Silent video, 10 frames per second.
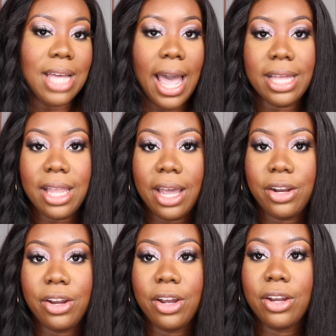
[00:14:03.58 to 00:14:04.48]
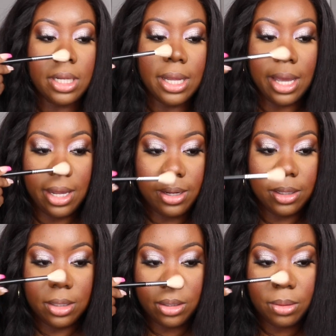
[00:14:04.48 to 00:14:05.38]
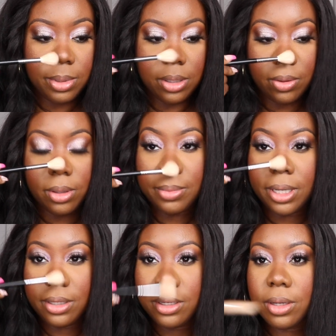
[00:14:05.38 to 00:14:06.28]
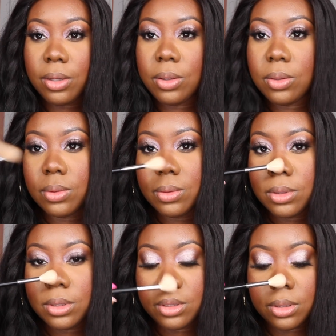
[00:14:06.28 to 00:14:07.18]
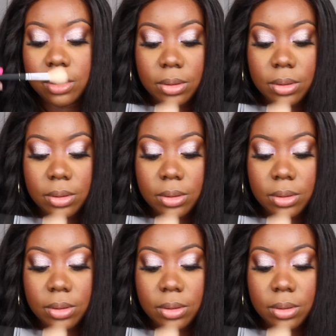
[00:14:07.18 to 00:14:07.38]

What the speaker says: highlighter. I'm gonna add a little bit on my nose.